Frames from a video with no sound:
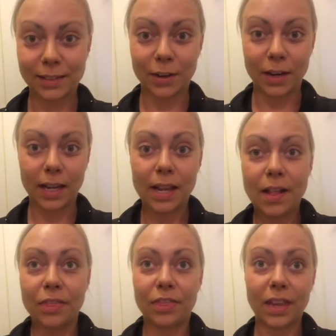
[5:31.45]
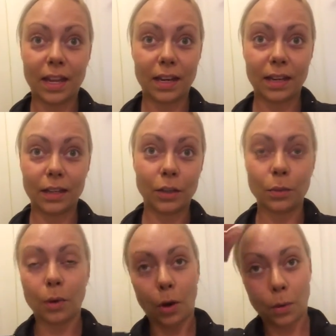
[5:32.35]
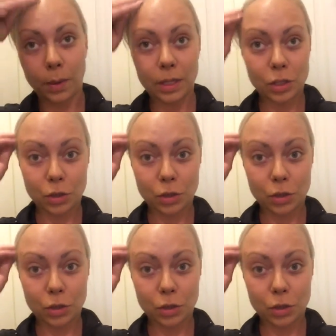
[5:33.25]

sorry, then you were always